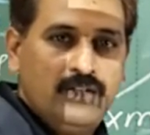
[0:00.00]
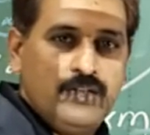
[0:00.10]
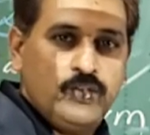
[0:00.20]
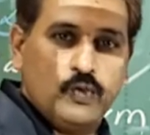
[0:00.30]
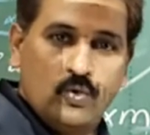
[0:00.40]

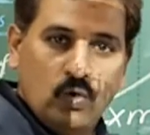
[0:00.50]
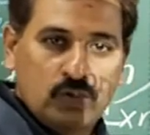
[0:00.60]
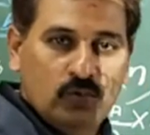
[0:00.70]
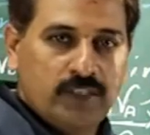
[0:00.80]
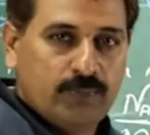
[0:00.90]
You go
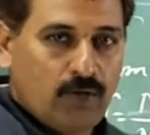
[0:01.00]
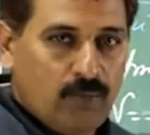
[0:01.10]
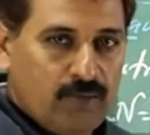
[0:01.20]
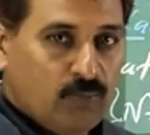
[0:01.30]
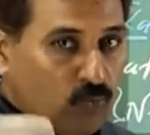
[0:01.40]
through this
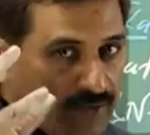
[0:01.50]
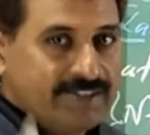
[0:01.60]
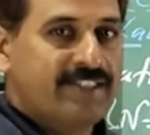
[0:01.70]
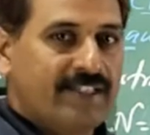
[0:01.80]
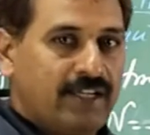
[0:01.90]
problem
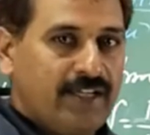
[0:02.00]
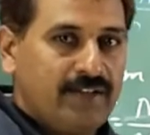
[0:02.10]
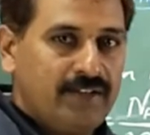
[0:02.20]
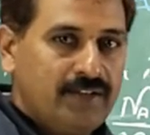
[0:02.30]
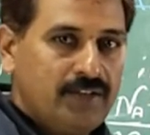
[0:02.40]
once
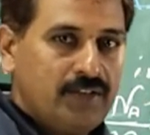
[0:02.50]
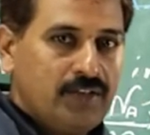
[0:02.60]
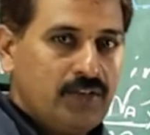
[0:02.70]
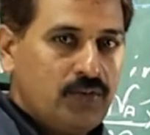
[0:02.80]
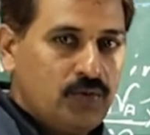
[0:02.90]
again,
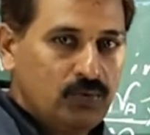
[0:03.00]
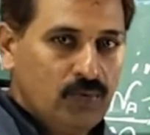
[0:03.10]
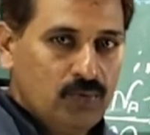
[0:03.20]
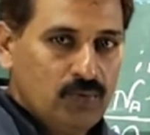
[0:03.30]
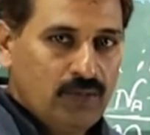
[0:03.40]

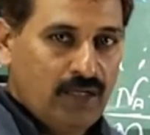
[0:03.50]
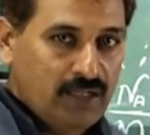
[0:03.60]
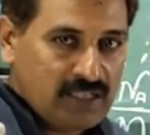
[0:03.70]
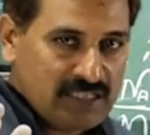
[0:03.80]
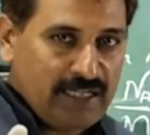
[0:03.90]
you
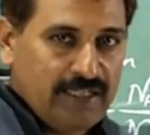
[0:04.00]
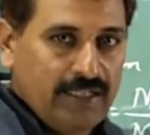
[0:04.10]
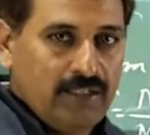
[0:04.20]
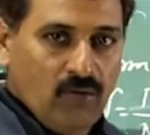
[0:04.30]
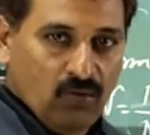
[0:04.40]
understand
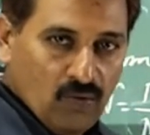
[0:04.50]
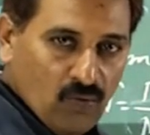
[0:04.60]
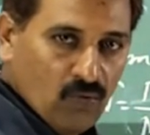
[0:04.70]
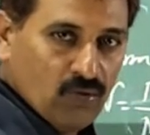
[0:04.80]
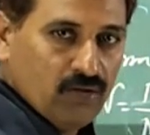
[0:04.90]
it
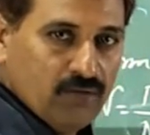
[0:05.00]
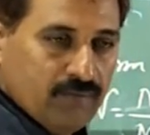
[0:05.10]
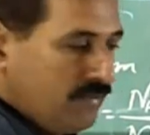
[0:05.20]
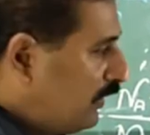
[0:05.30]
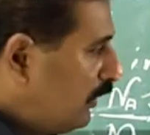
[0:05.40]
all.
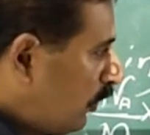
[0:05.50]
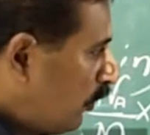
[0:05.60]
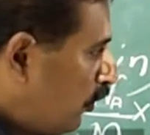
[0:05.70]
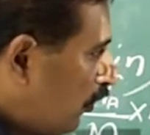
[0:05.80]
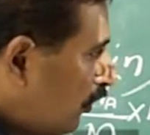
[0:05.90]

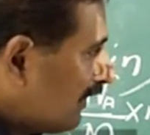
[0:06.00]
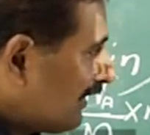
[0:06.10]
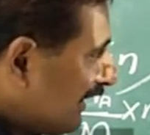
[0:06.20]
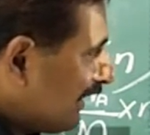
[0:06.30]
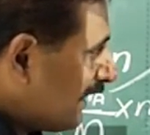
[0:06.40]
Don't
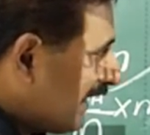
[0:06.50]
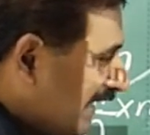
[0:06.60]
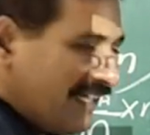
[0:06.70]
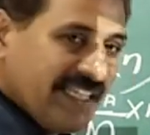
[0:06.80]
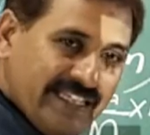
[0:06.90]
think
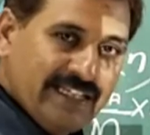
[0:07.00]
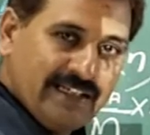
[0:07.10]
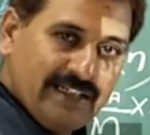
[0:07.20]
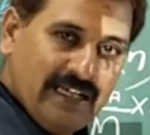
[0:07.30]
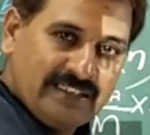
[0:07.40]
it
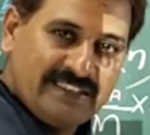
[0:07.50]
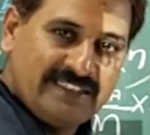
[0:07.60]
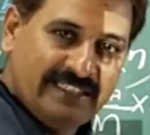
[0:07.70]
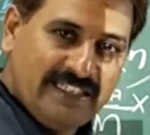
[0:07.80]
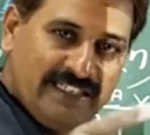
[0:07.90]
here as a
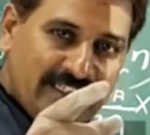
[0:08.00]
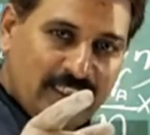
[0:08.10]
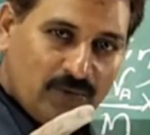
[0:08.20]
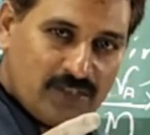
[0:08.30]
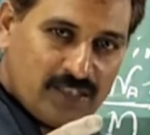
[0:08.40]
CET
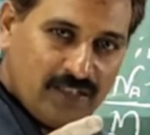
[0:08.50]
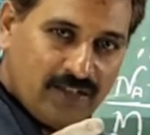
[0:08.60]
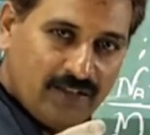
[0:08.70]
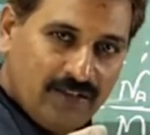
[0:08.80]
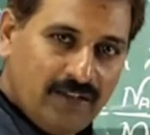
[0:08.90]
NEET
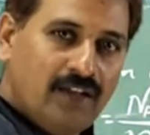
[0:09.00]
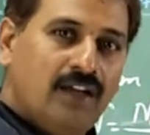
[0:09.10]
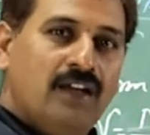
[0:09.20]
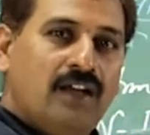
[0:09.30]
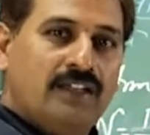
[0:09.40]
question,
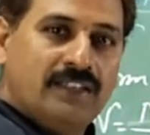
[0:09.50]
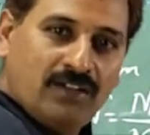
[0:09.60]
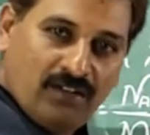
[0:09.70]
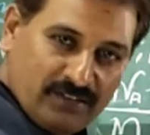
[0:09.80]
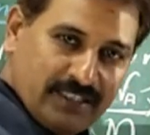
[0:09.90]
as a
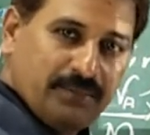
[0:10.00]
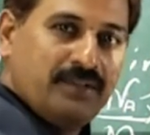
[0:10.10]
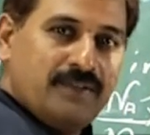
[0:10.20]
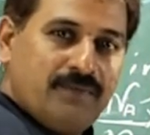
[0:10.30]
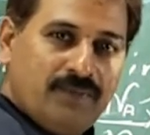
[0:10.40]
concept.
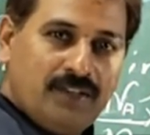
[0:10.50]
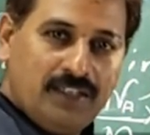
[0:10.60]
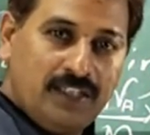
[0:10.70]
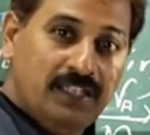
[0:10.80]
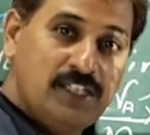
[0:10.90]

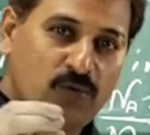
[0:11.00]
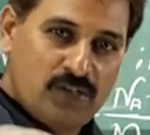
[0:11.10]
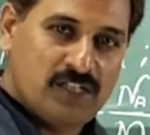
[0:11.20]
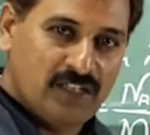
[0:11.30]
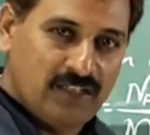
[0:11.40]
Each
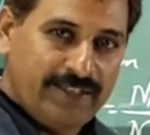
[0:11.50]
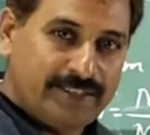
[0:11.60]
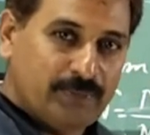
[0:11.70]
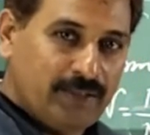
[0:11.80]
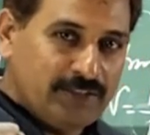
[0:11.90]
question
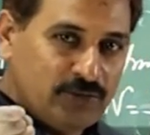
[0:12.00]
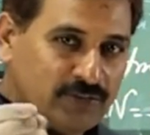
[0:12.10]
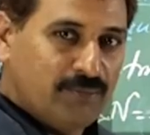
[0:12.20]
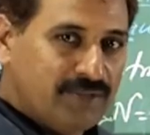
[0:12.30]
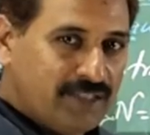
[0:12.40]
explains you
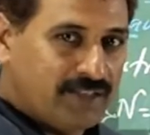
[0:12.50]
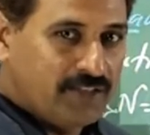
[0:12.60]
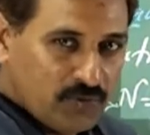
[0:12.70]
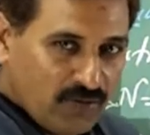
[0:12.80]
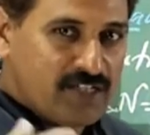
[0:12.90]

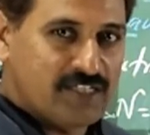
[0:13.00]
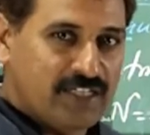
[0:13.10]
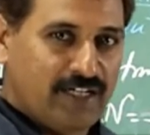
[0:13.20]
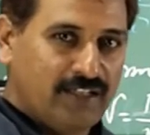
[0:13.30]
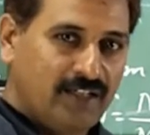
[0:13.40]
something, you
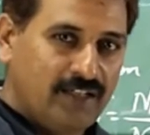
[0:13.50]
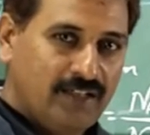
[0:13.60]
understand that.